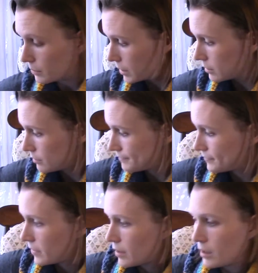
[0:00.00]
one
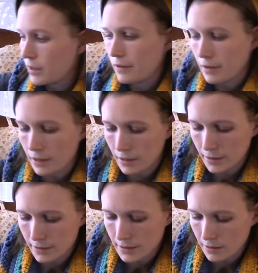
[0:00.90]

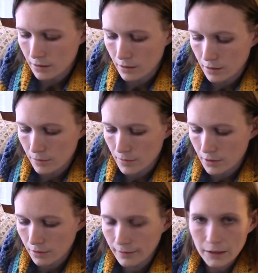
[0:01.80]
is
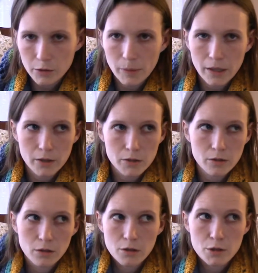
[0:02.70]
Little Bear's
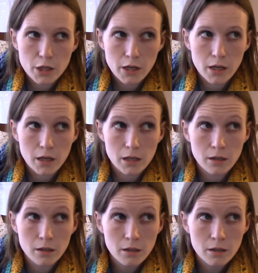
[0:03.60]
Crochet